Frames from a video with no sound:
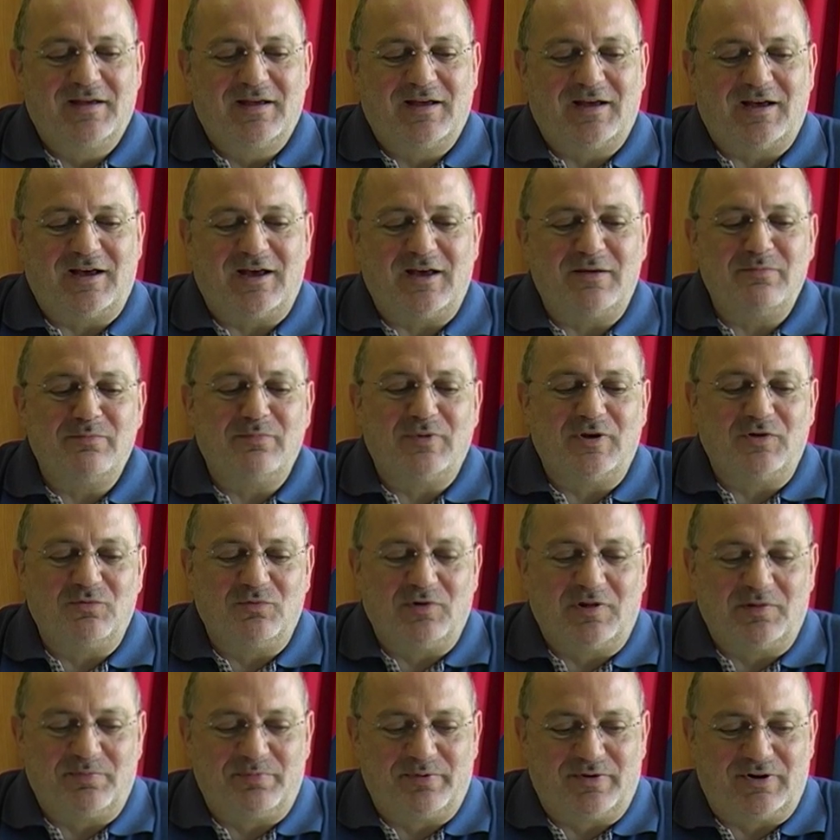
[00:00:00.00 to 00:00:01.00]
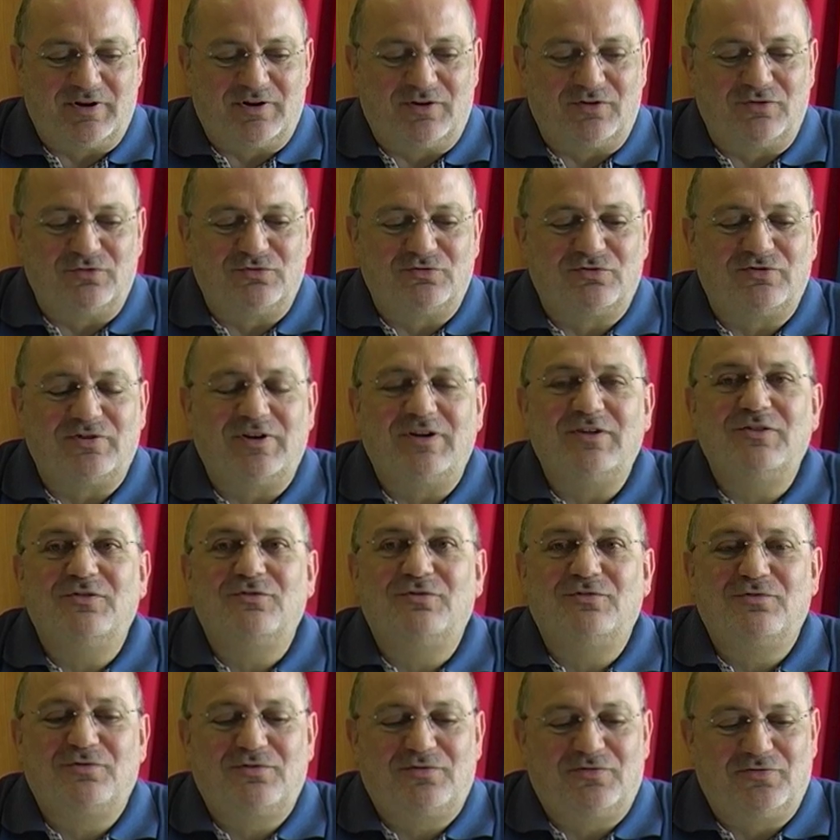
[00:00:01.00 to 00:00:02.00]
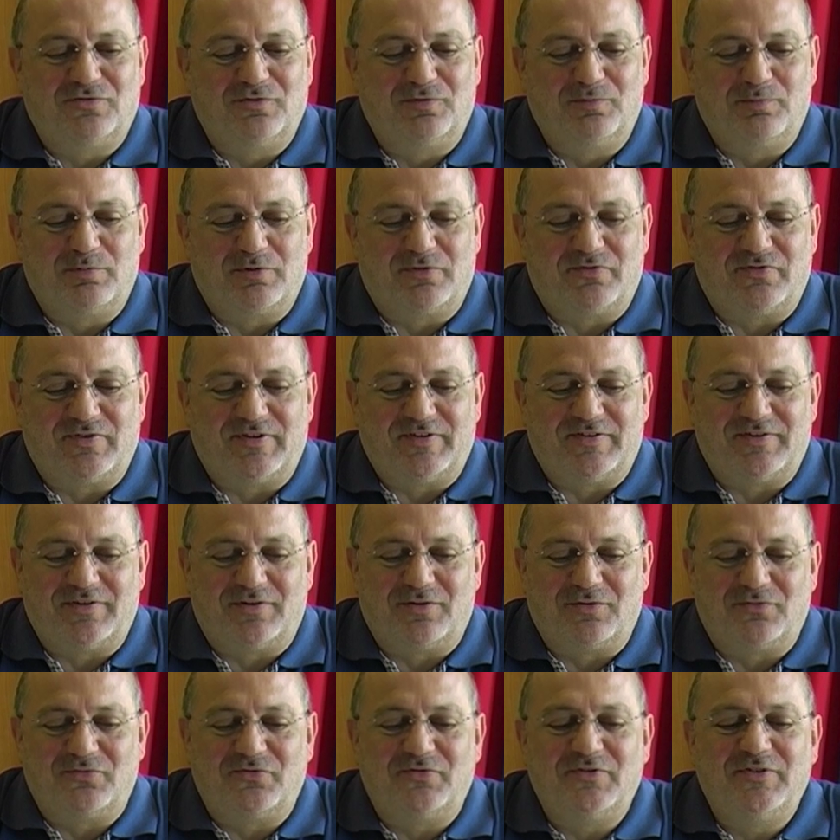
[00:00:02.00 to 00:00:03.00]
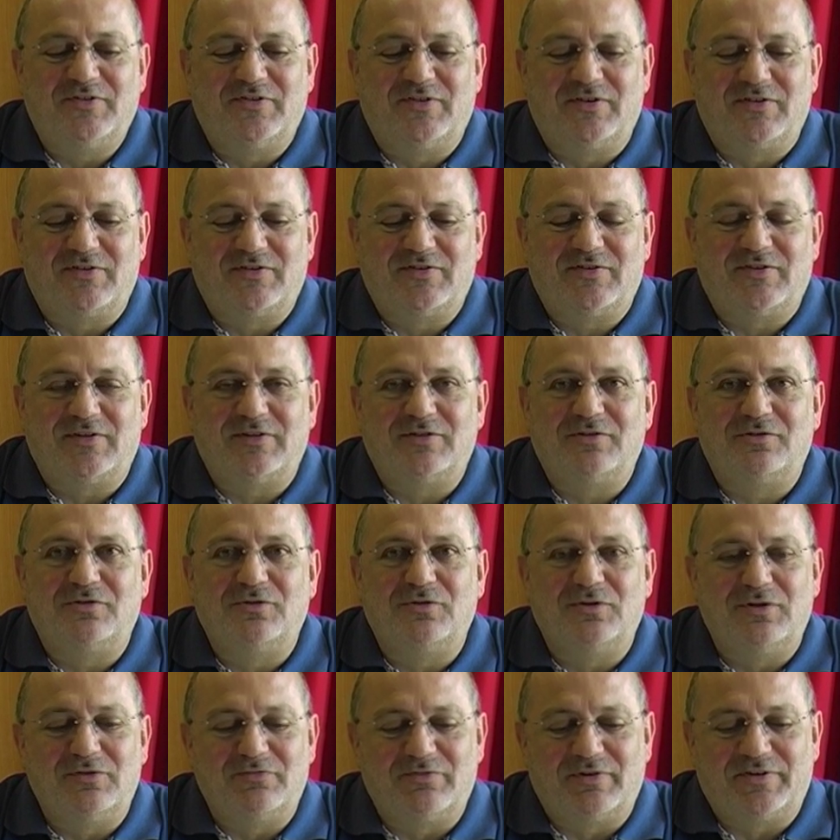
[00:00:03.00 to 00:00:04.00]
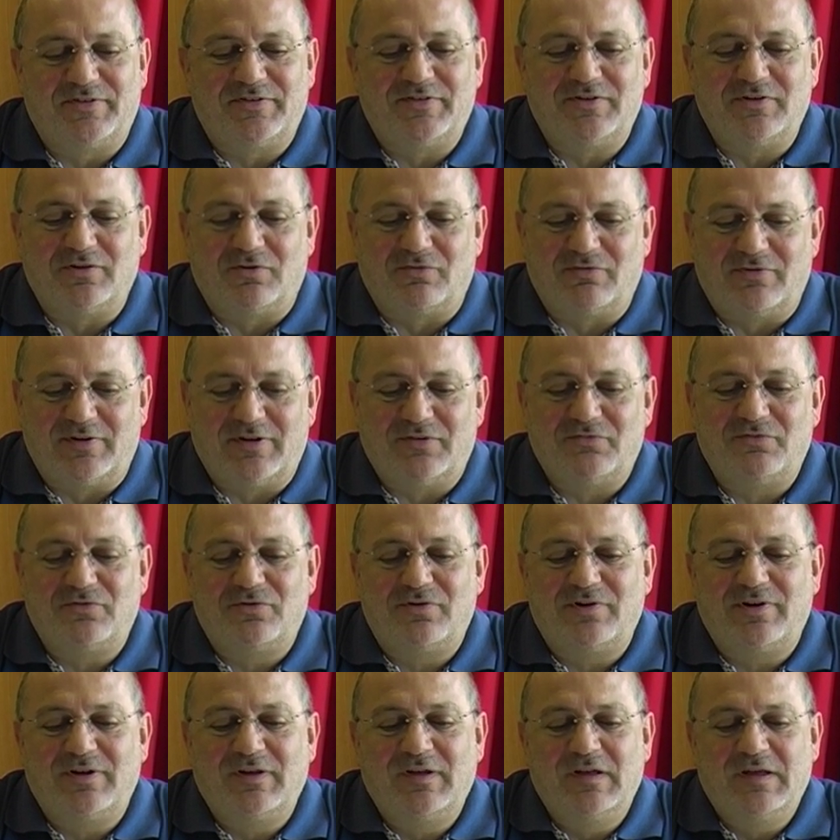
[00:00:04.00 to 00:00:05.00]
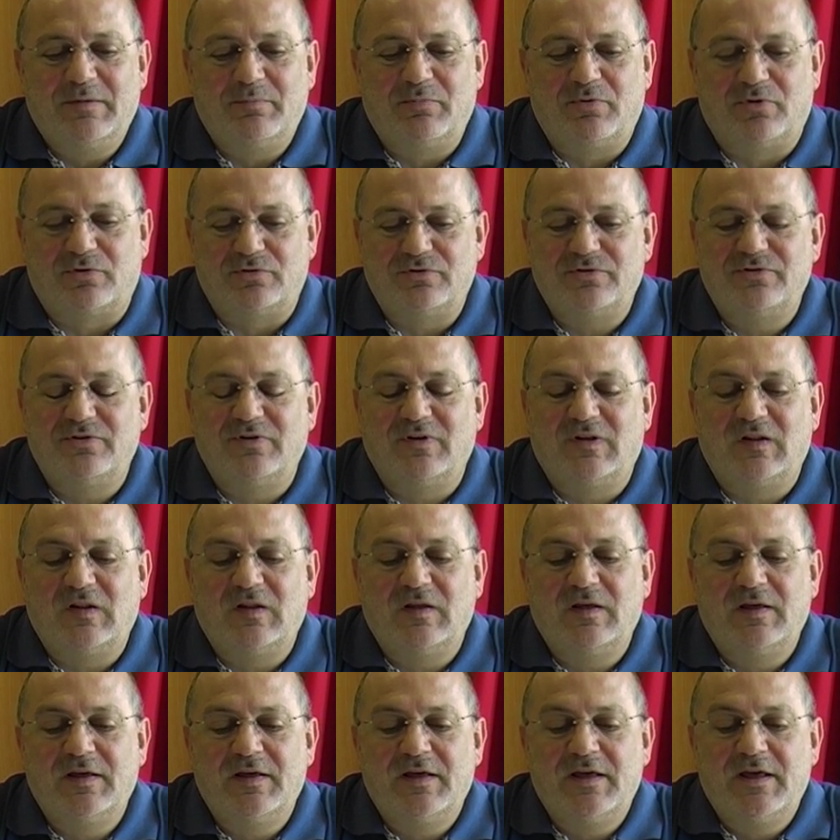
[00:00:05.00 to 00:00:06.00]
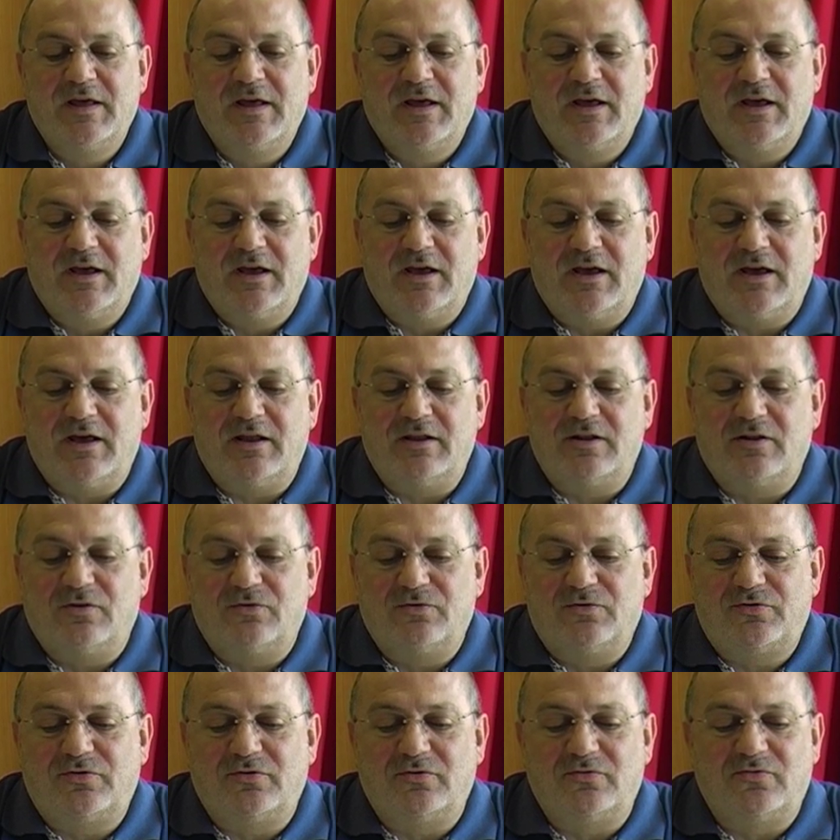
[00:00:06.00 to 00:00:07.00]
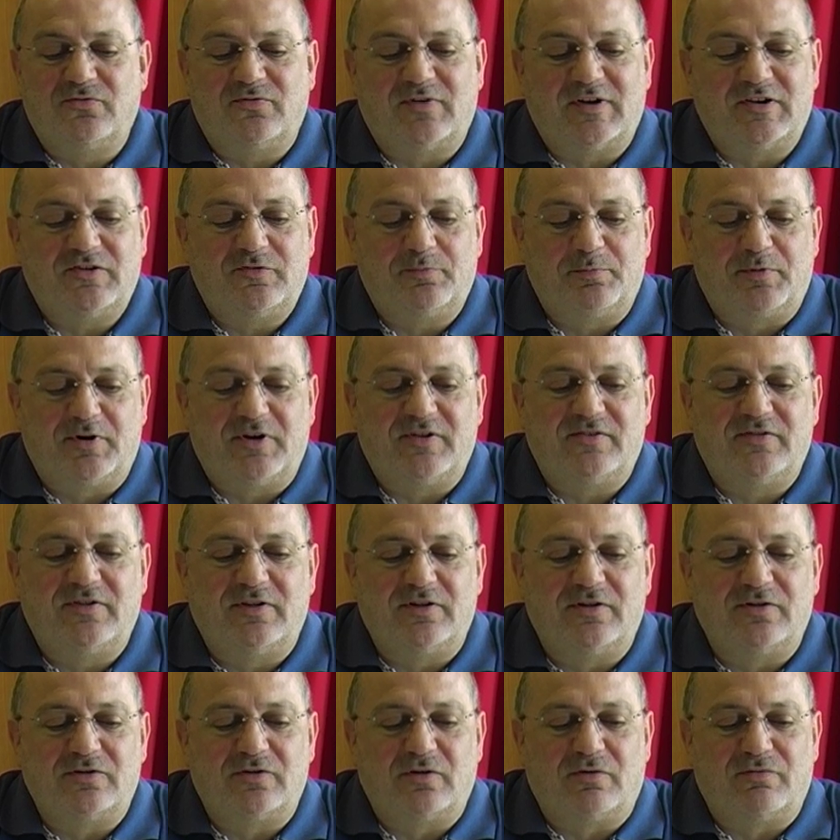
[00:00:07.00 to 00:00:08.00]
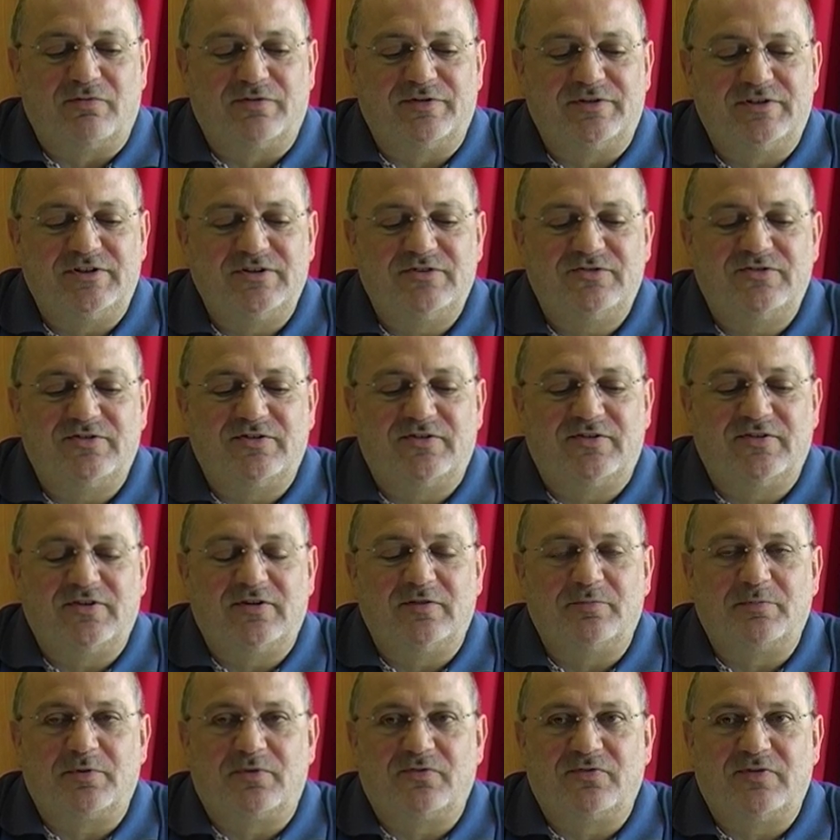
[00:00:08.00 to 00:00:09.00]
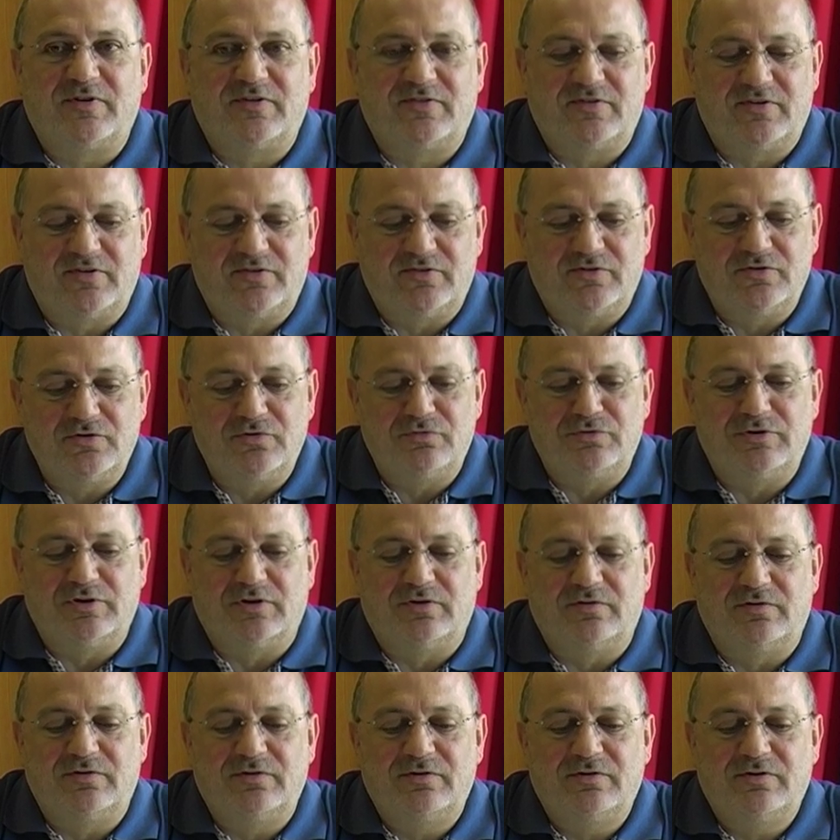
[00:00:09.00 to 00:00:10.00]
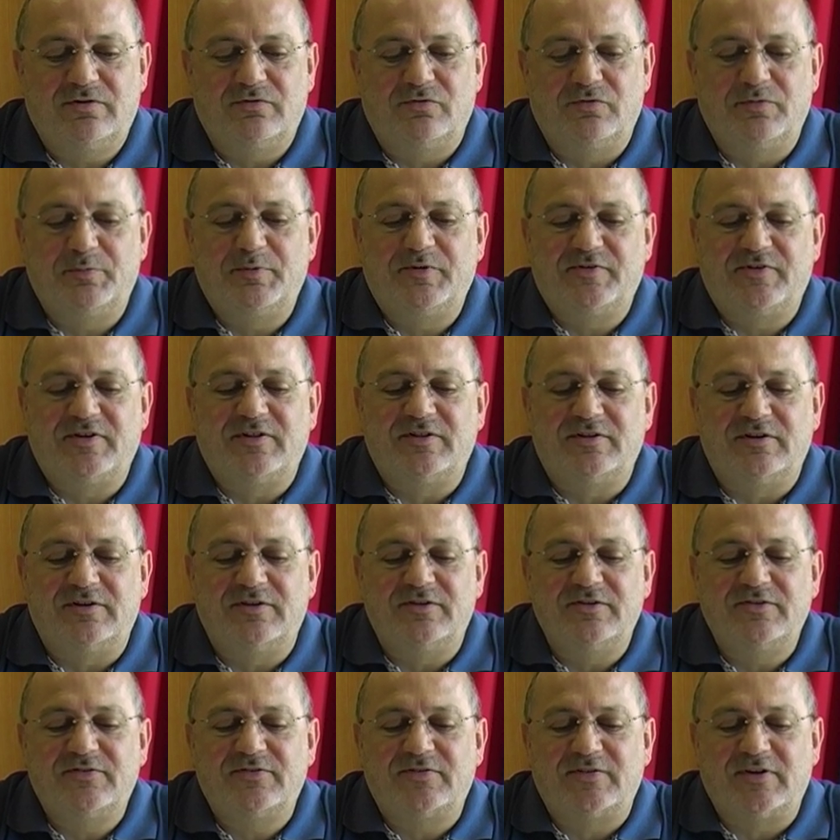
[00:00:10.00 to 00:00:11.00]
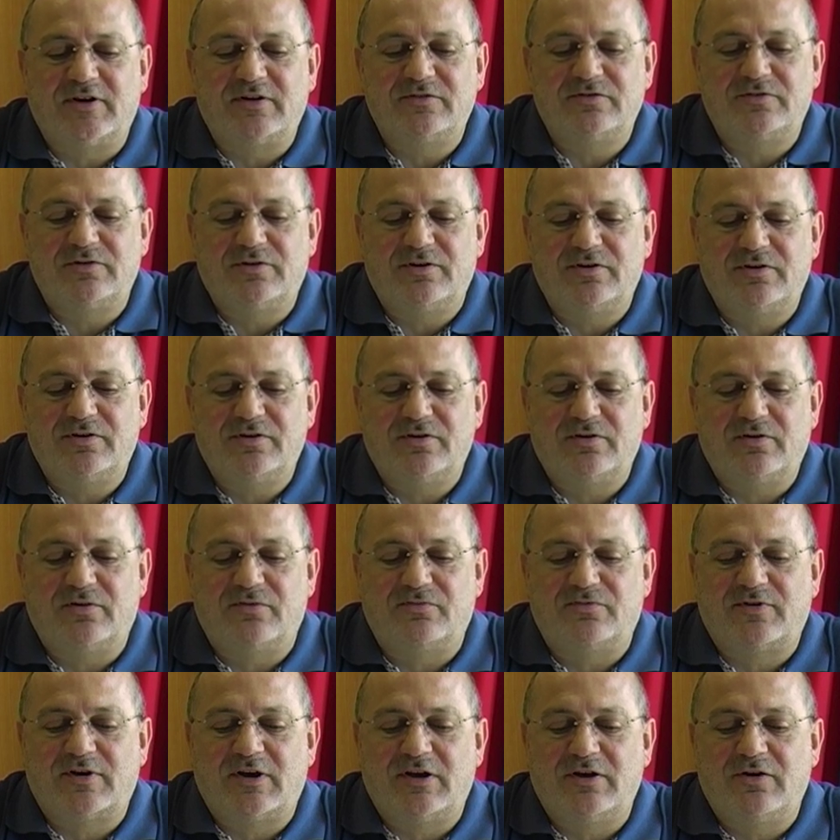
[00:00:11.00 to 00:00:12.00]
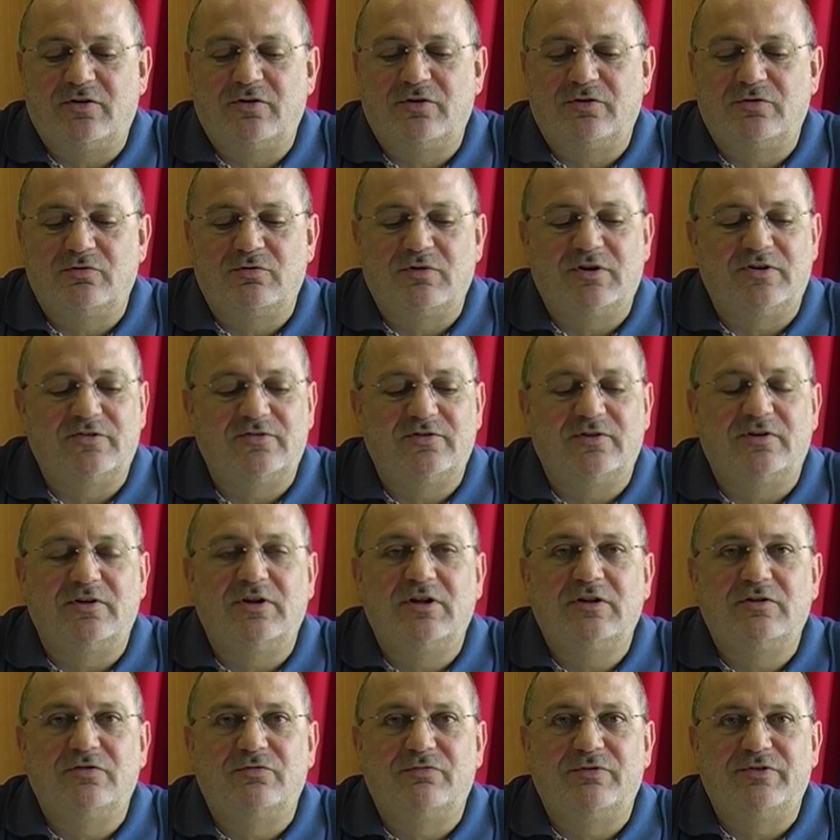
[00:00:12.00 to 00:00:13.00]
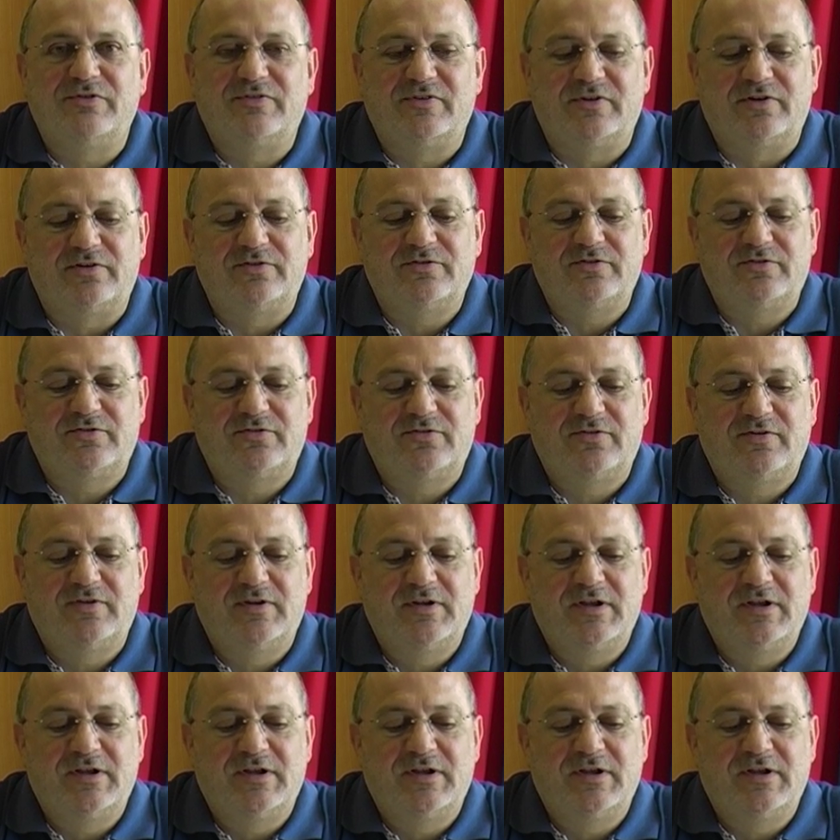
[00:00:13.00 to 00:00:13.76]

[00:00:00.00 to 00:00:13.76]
I'm Manuel Pereira dos Santos, full professor of physics at the University of Évora, Portugal, and also vice president of a Teachers and Professors Union, representing this sector of higher education and research